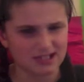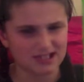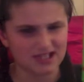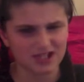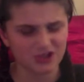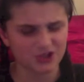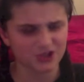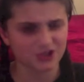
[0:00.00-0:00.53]
this
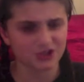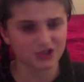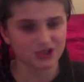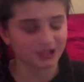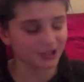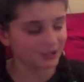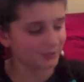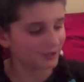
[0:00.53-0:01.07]
actually turns
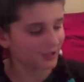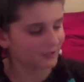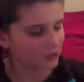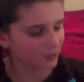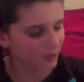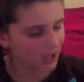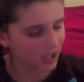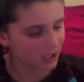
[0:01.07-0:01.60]
to liquid after
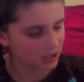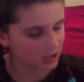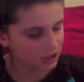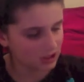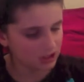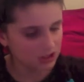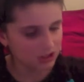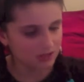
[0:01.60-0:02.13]
a while.
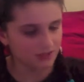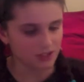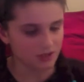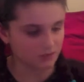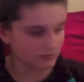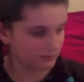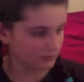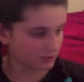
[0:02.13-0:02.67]
It's
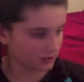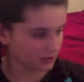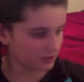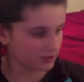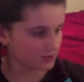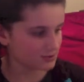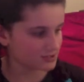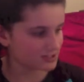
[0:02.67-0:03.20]
really
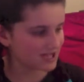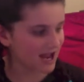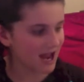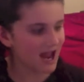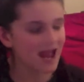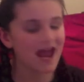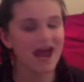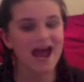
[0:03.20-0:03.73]
gross.
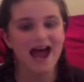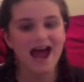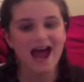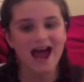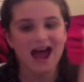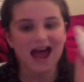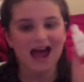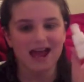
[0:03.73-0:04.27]

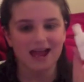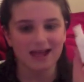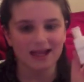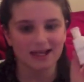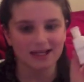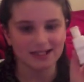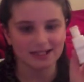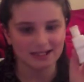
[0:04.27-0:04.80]

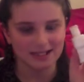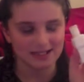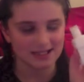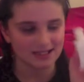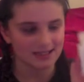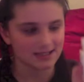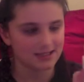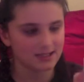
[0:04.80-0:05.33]

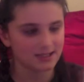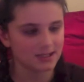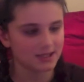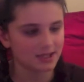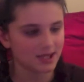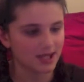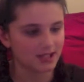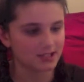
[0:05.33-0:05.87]
and
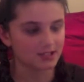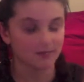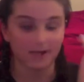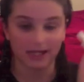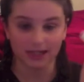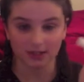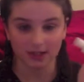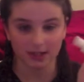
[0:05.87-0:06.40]
then to
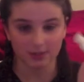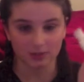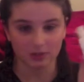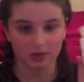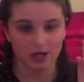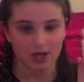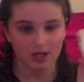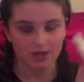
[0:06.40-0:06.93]
make a label,
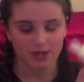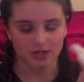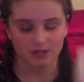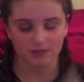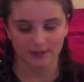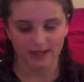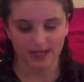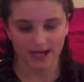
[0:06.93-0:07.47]
you're just going
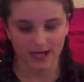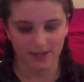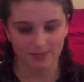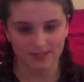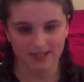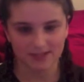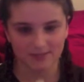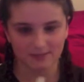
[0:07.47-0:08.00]
to want to cut a
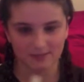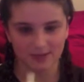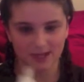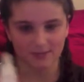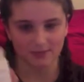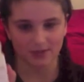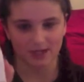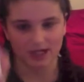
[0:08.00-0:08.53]
piece of
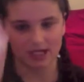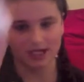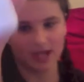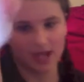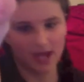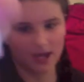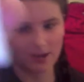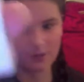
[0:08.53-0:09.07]
paper and
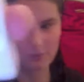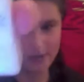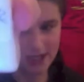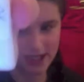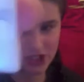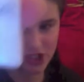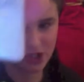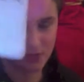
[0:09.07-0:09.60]
then
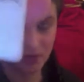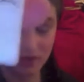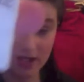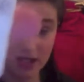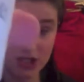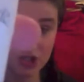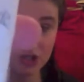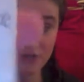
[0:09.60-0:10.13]
write shampoo,
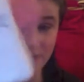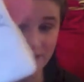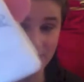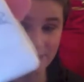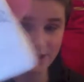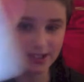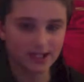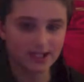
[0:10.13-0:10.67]
conditioner,
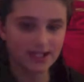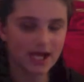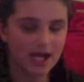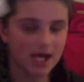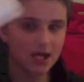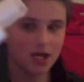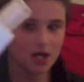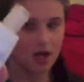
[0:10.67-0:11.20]
whatever it is,
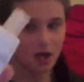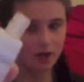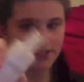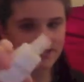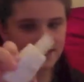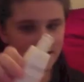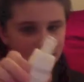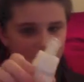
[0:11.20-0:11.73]
on
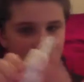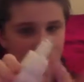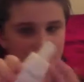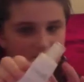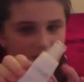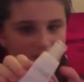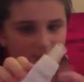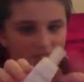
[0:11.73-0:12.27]
it and then
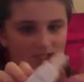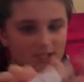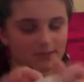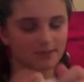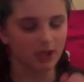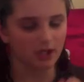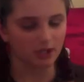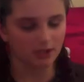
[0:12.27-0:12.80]
just tape it to the
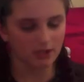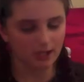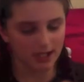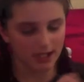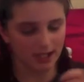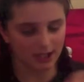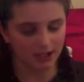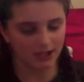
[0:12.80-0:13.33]
bottle
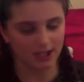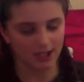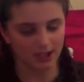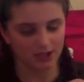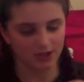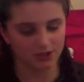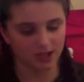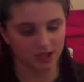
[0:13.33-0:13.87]
and then
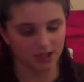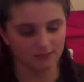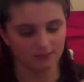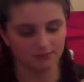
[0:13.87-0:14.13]
you're done.